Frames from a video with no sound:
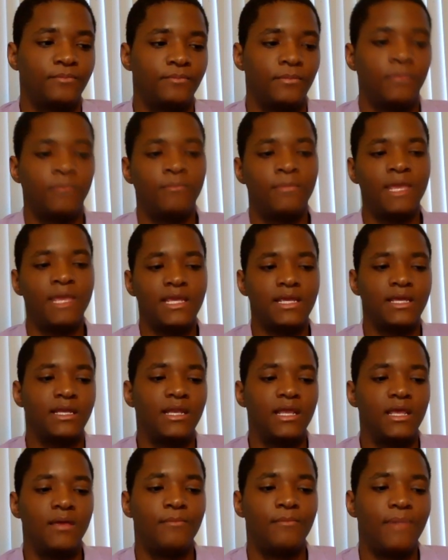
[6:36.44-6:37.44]
making an
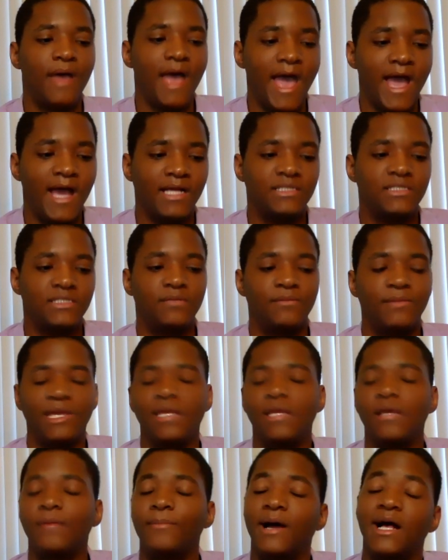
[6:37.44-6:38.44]
impact and
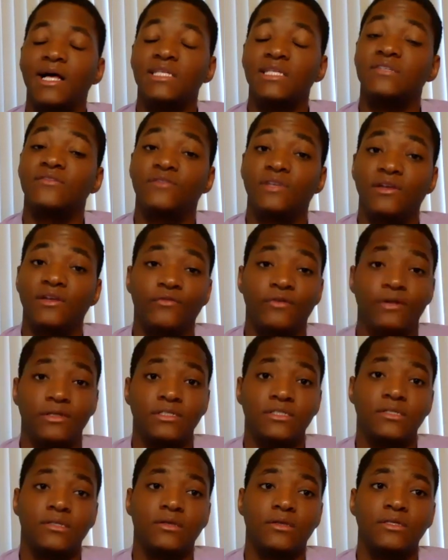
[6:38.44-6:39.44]
making a positive
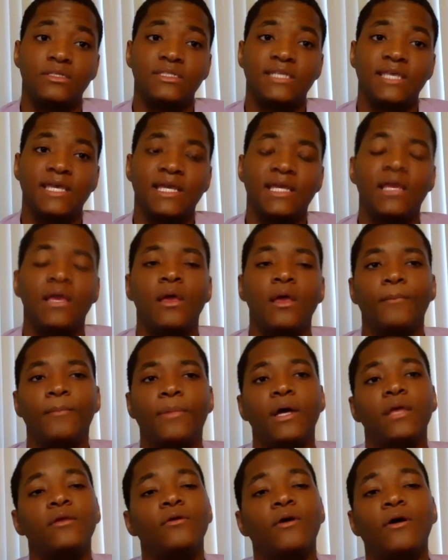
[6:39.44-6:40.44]
difference looks like.
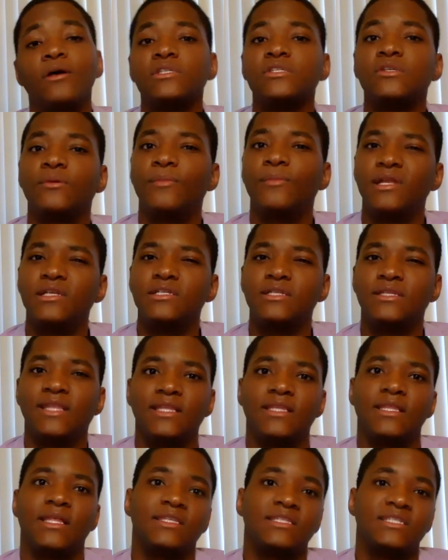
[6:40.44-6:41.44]
But you also mentioned that
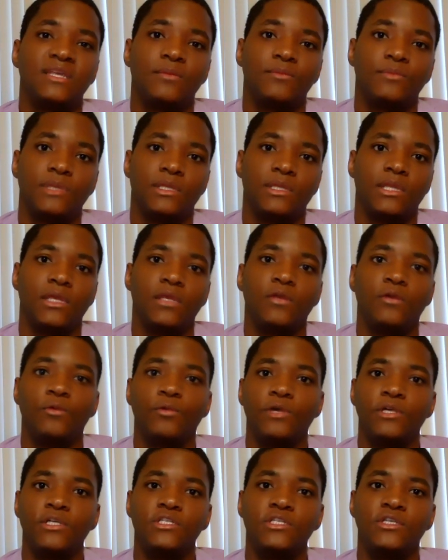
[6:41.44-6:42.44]
that's something that you
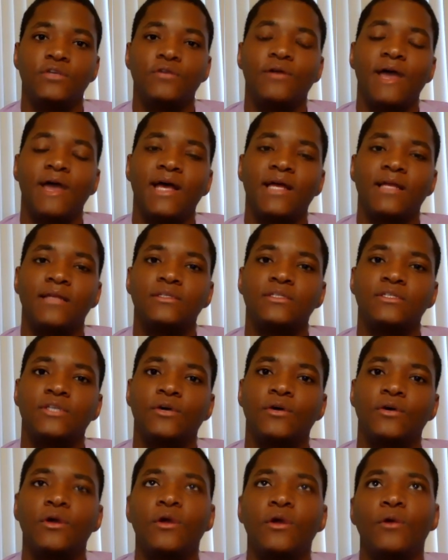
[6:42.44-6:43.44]
wish you had.
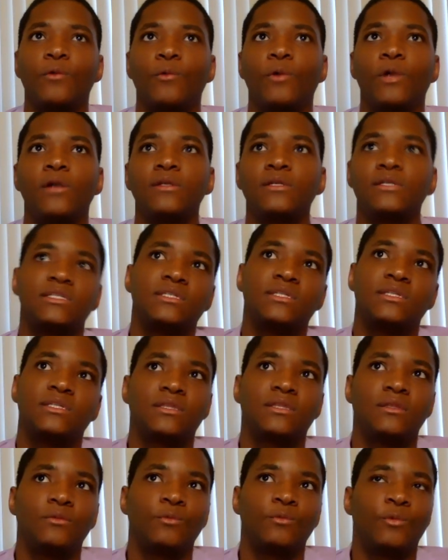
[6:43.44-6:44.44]
So where does
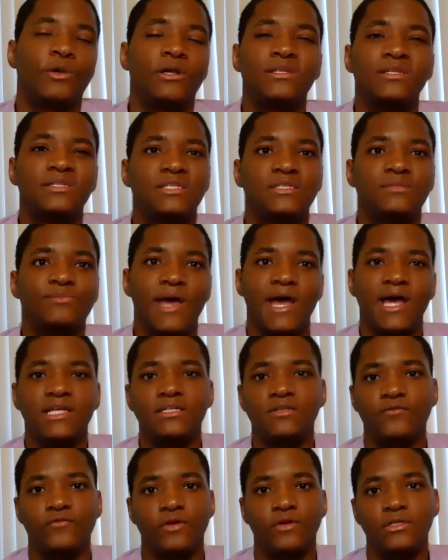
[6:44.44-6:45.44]
this
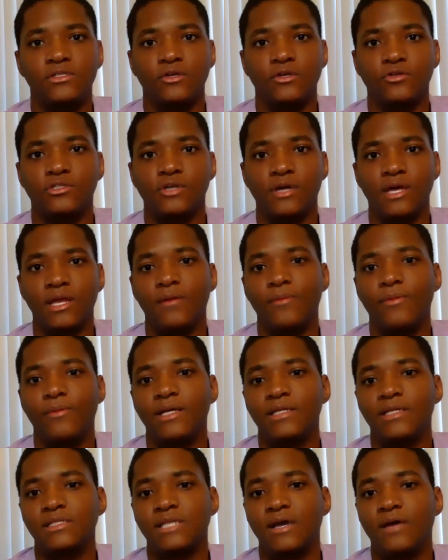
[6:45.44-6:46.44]
passion for social
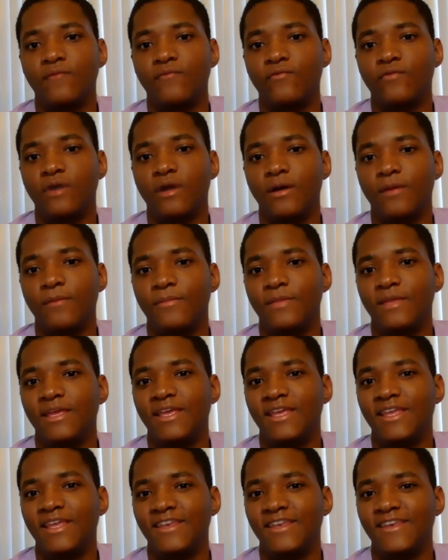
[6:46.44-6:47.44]
enterprise come from
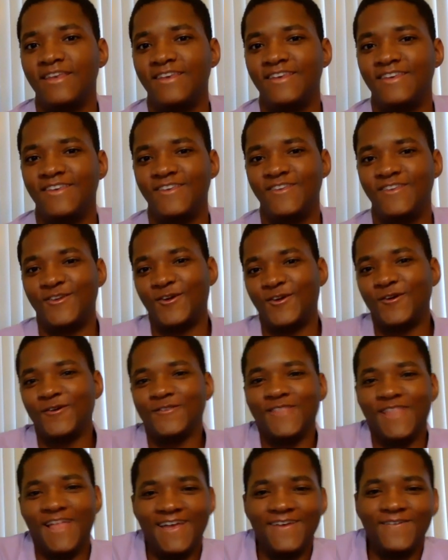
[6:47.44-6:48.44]
in your
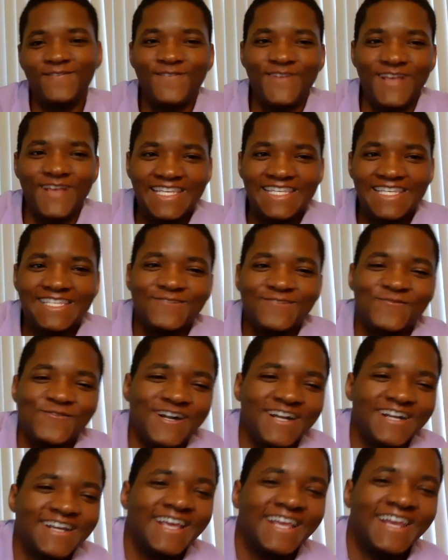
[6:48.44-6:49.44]
life and
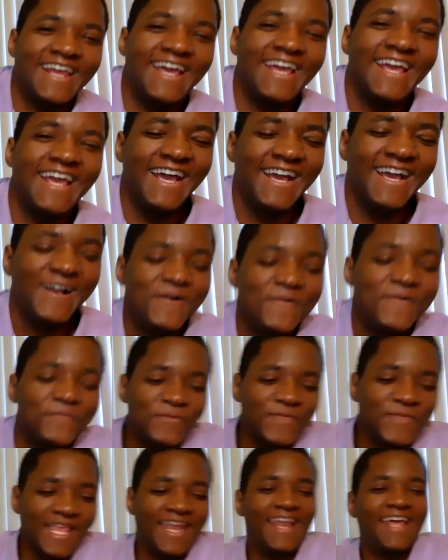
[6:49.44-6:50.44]
work? And
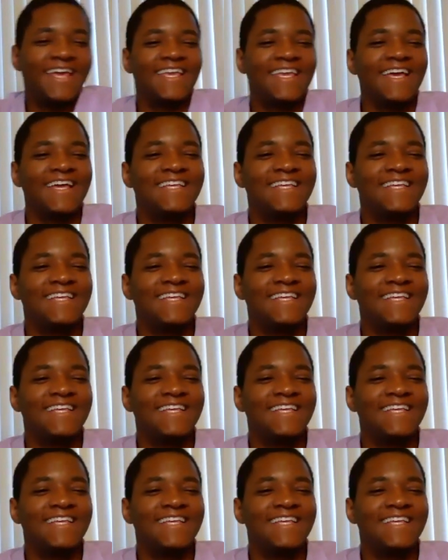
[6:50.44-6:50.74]
I get